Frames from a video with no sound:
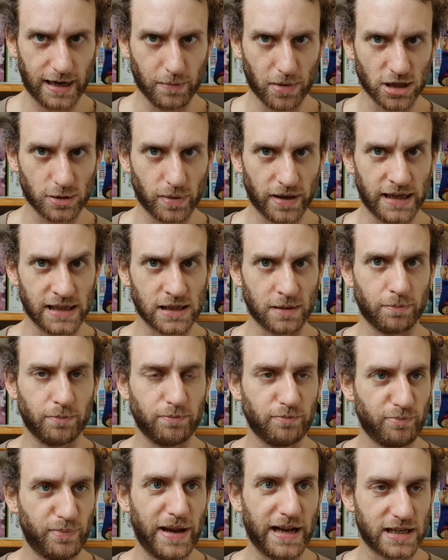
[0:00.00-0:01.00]
much, but he's a
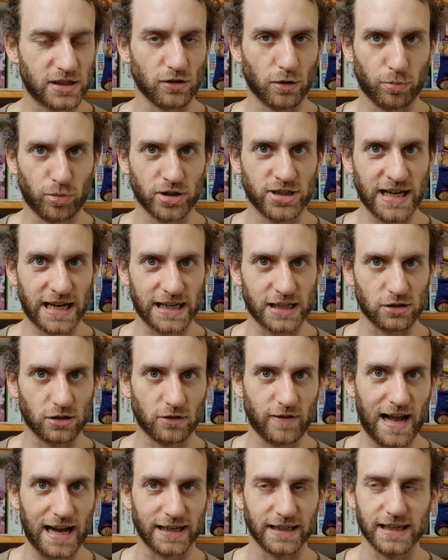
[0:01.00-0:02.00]
big sort of protector
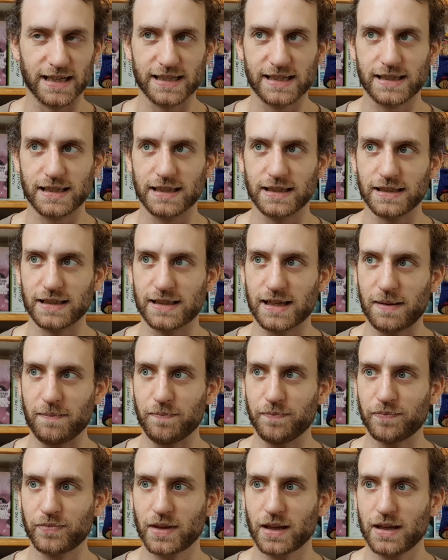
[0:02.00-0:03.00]
of Agnes, and
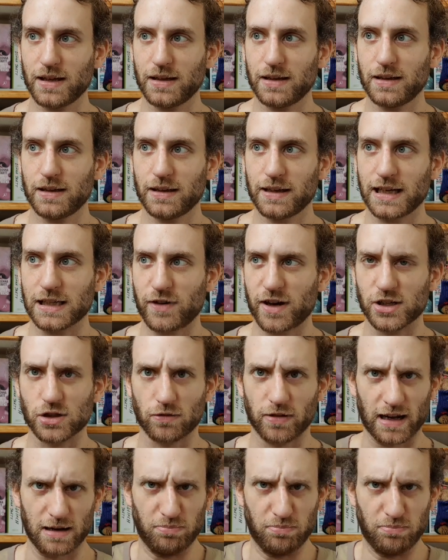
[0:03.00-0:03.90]
he's very sort of